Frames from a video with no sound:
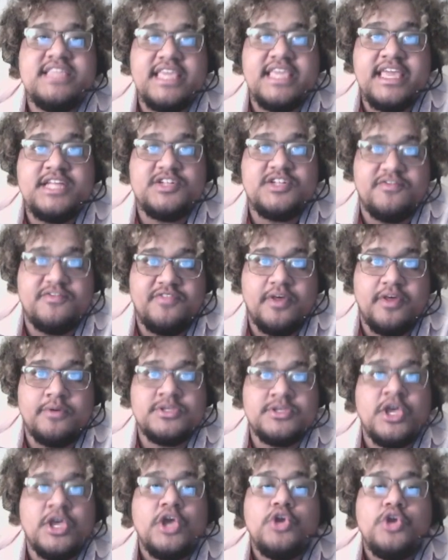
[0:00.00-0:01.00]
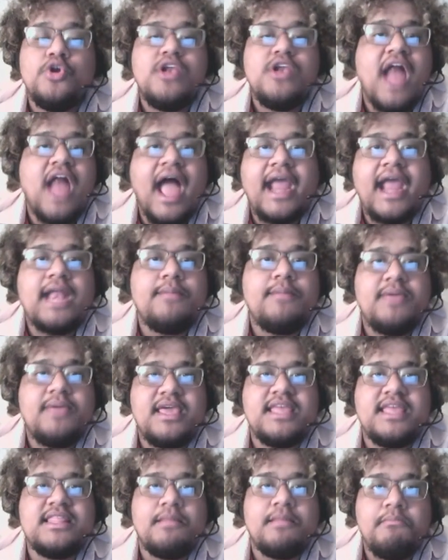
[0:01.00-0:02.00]
each of those. You're not going to
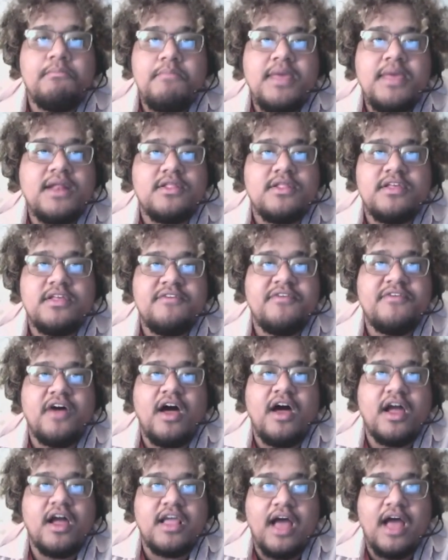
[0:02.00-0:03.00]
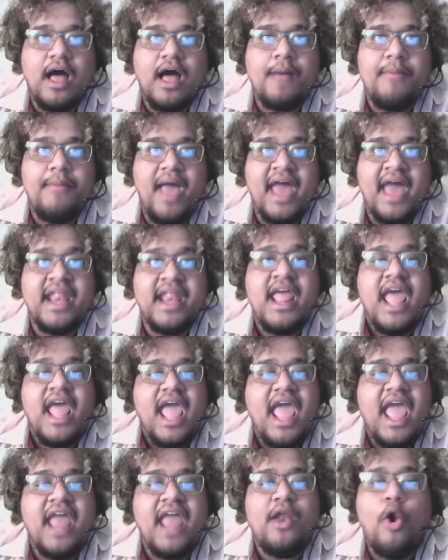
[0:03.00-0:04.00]
be in the middle of a combat
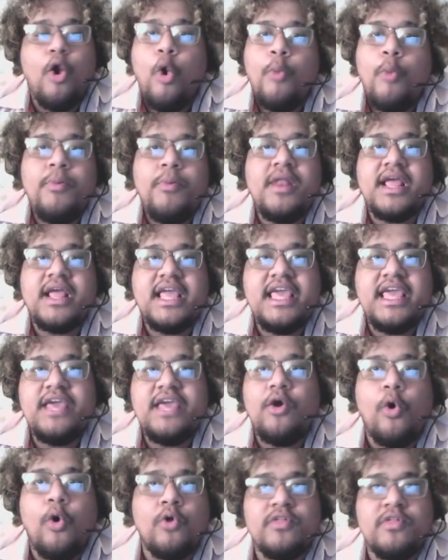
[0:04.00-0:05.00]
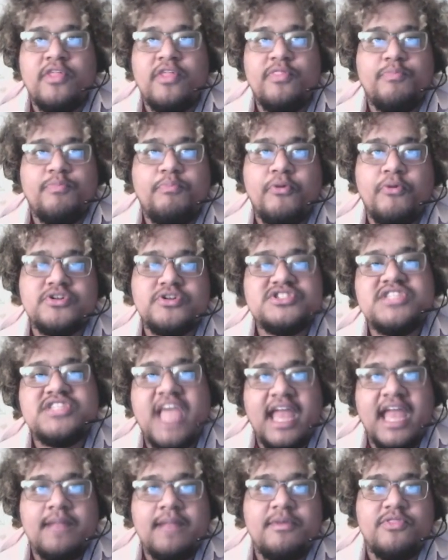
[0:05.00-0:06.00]
and open a keyhole and push the
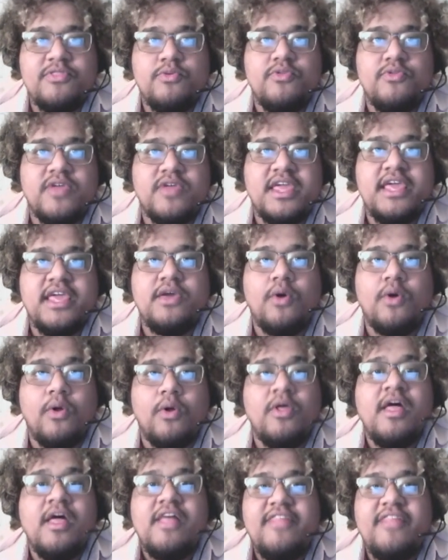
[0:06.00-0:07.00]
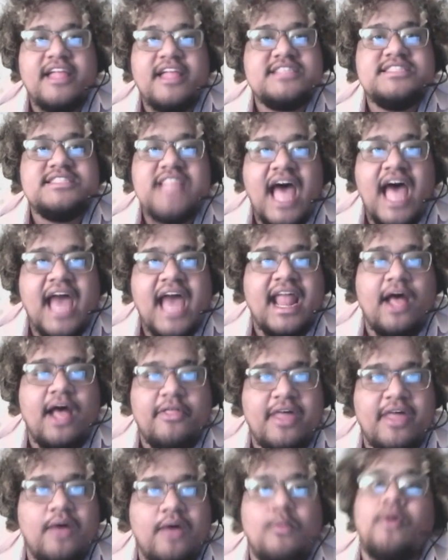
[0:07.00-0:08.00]
enemy through the keyhole. That's not how
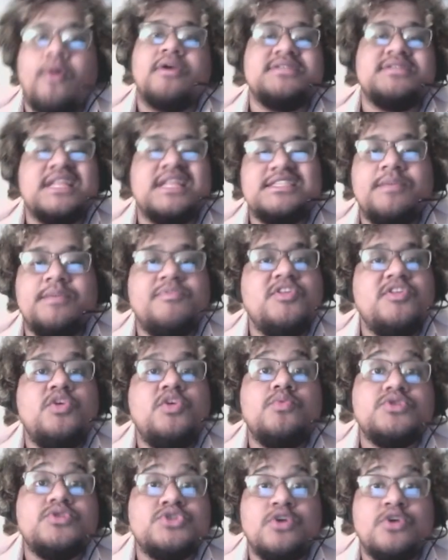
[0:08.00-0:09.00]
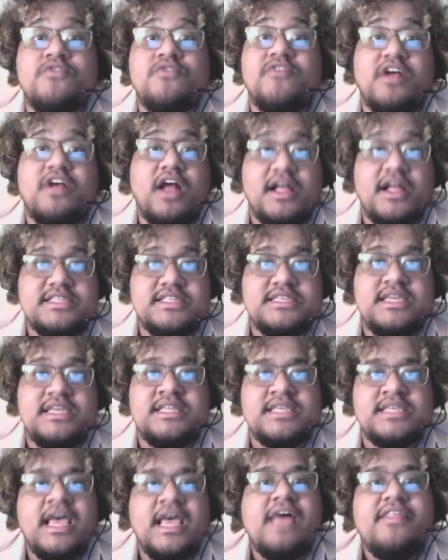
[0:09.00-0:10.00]
that works. That's something you reserve for
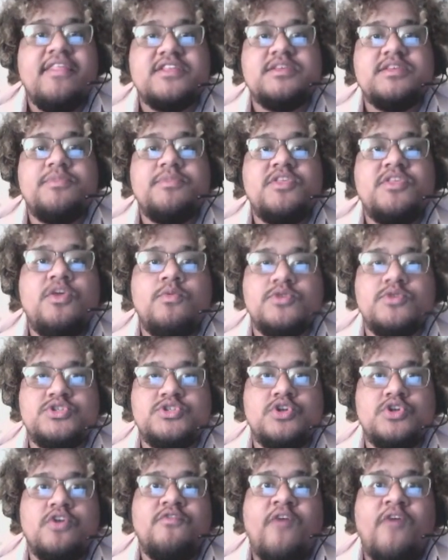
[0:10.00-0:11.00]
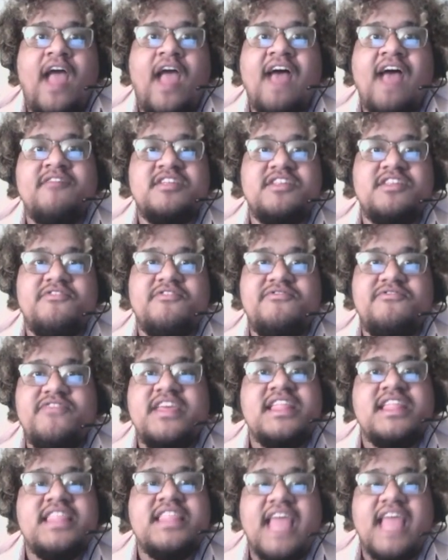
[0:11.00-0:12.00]
cutscenes. That's something you reserve for having
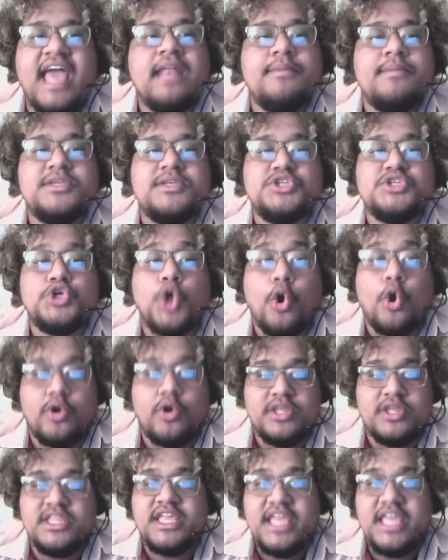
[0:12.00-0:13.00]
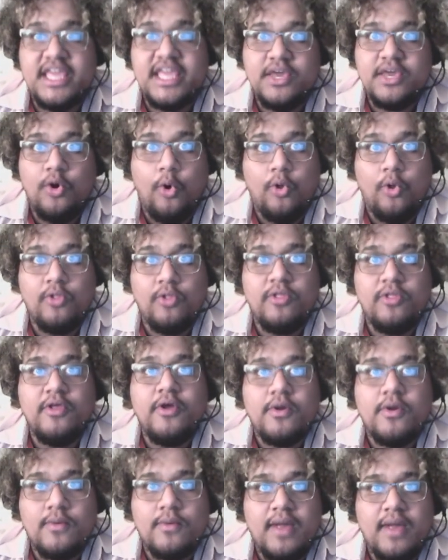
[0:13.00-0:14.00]
defeated the enemies guarding the keyhole,
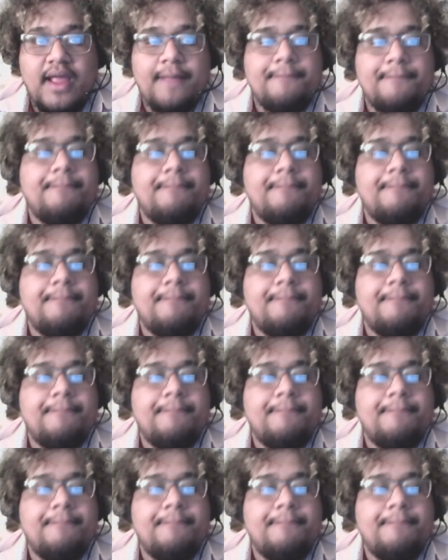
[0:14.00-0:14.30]
right?